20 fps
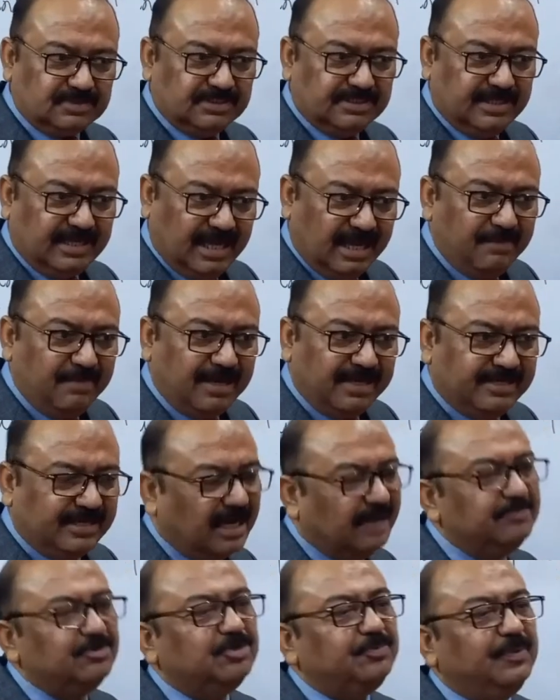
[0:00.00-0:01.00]
Am I?
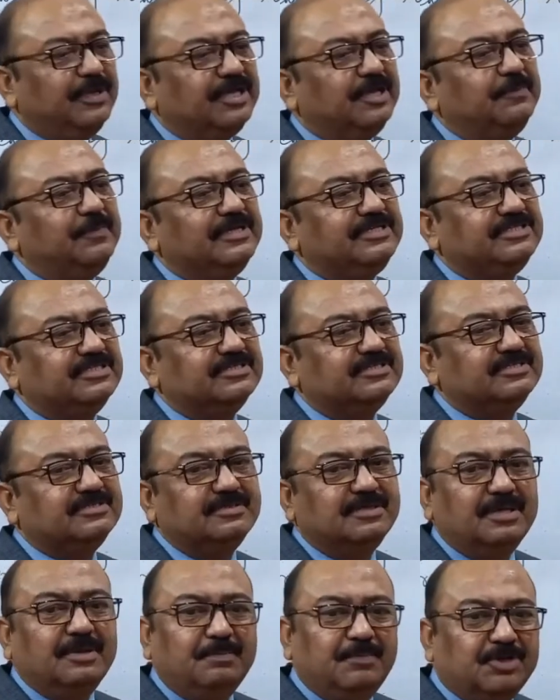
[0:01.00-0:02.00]
I'm not making pictures
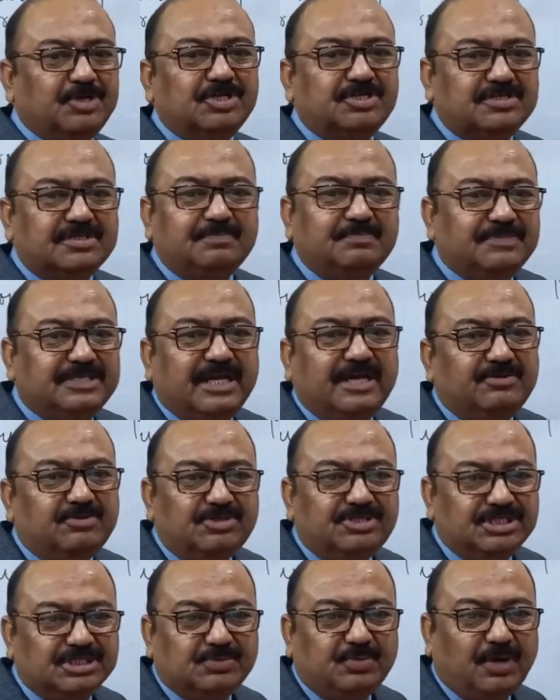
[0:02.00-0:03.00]
because they are not
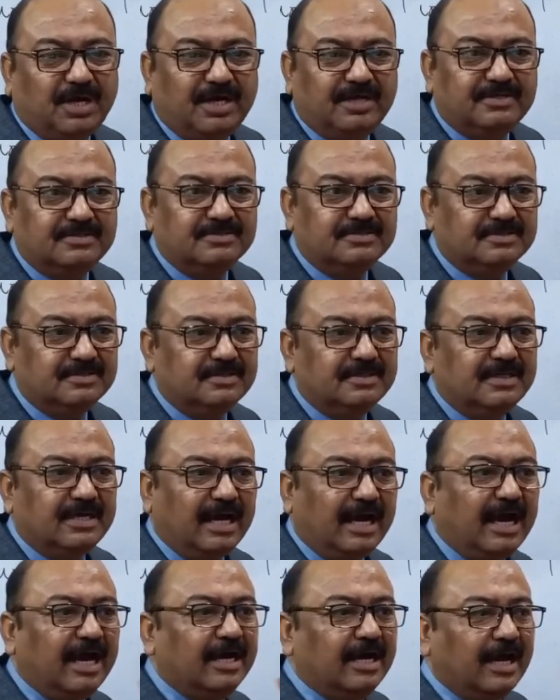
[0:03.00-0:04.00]
required.
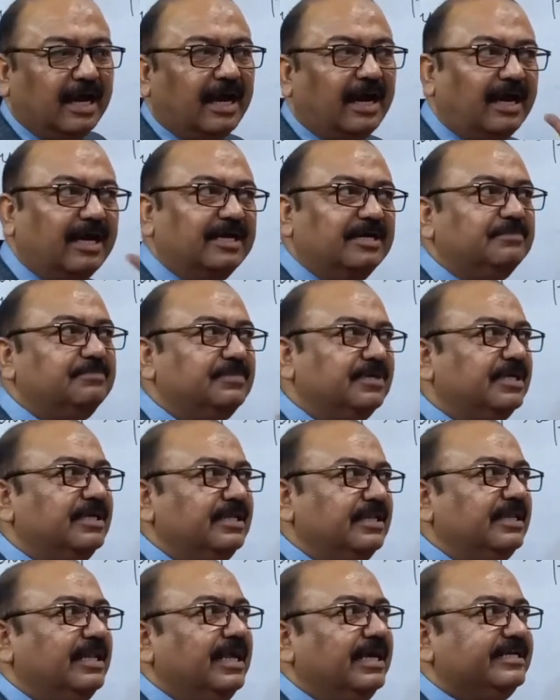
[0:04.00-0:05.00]
I am
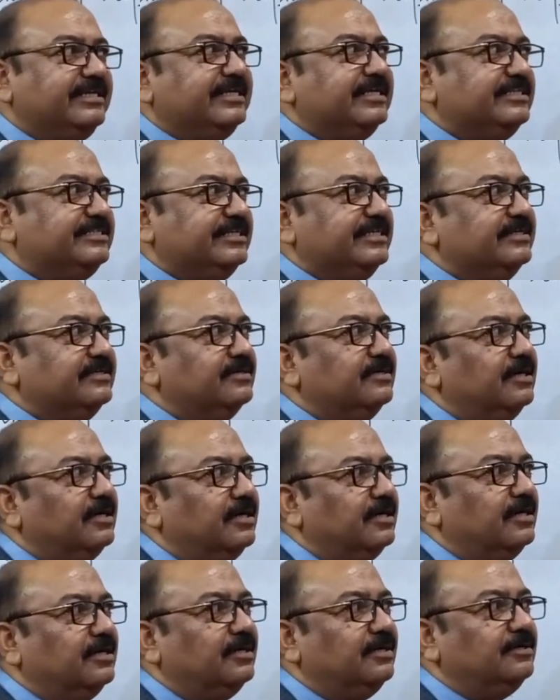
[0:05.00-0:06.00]
like teaching
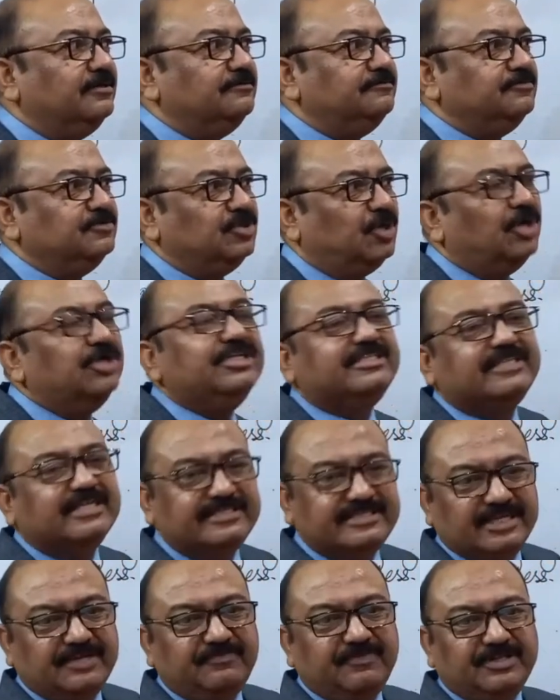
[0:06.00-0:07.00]
or
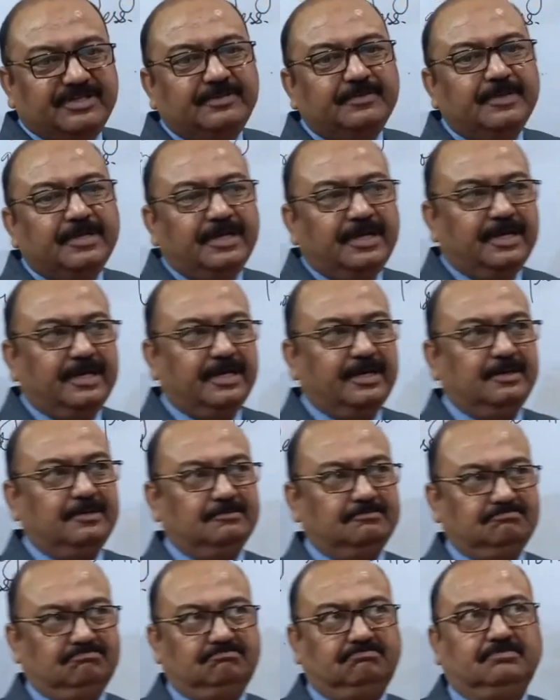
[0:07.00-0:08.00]
discussing with
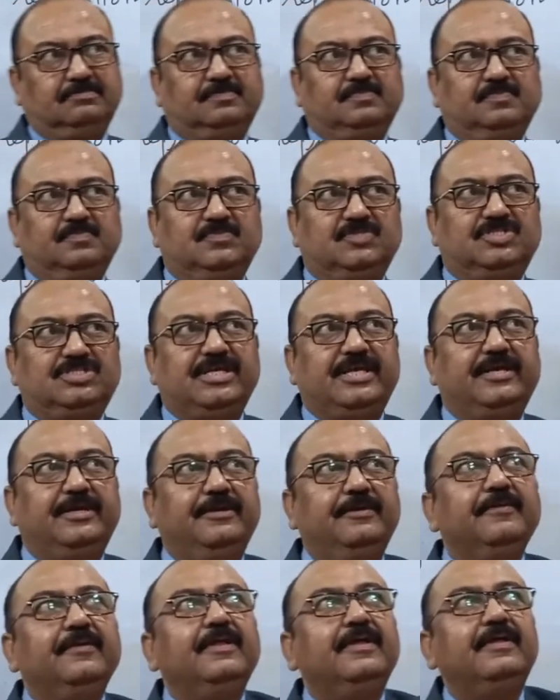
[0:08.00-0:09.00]

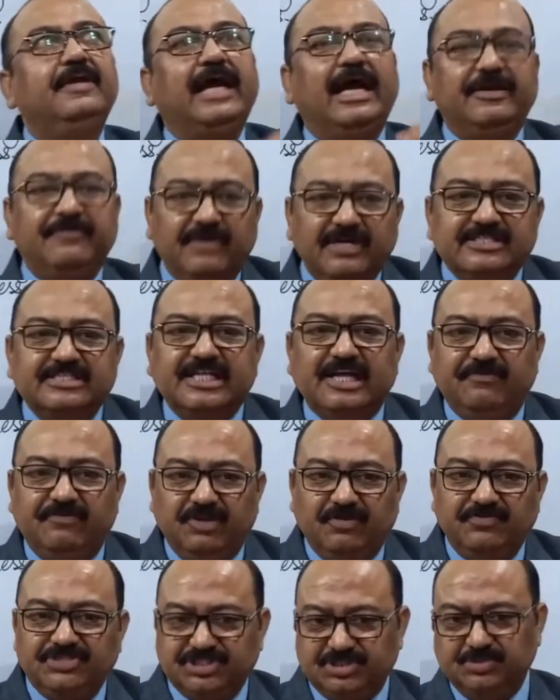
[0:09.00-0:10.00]
say advanced level
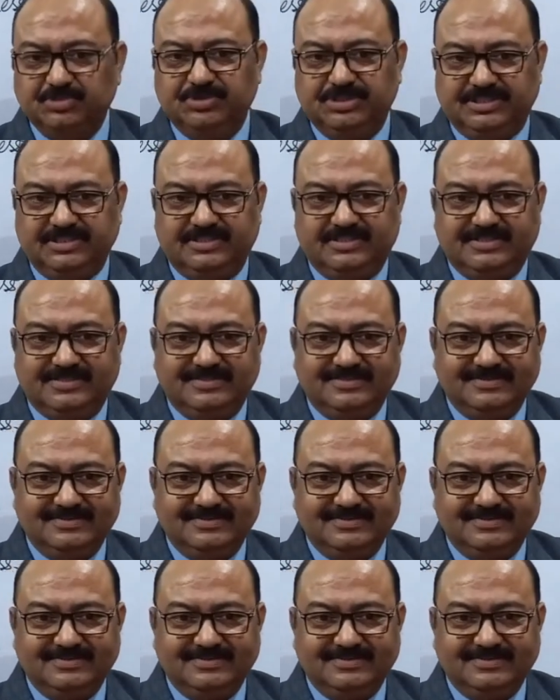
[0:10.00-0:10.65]
of students.